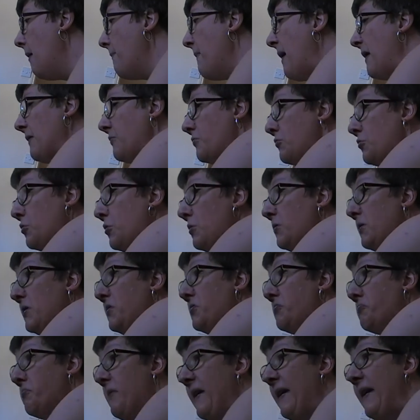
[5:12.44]
my son
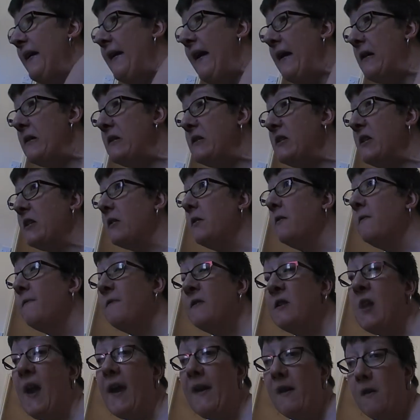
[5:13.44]
is really getting sick
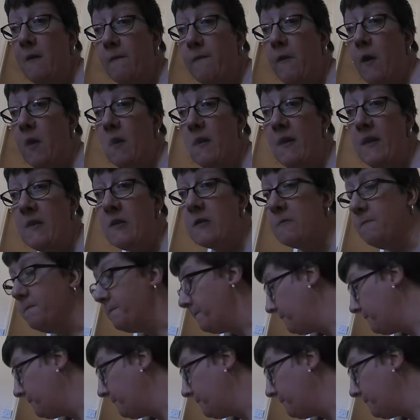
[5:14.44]
and tired of all this.